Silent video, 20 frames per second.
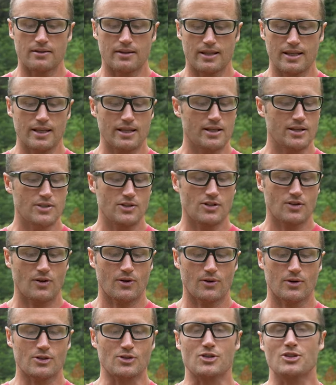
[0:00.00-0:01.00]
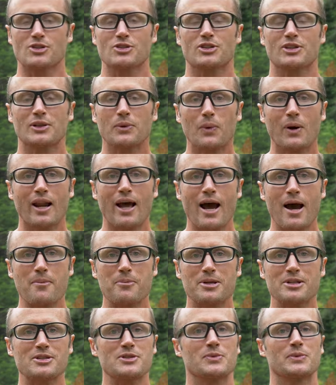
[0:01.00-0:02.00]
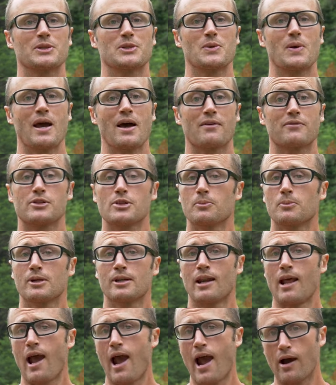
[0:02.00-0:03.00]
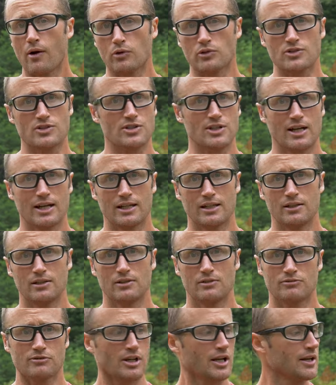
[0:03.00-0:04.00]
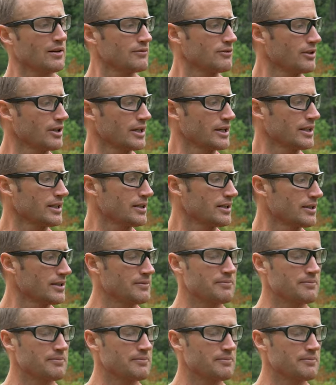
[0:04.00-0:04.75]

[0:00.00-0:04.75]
These are essentially what happens when you have someone outside of kind of like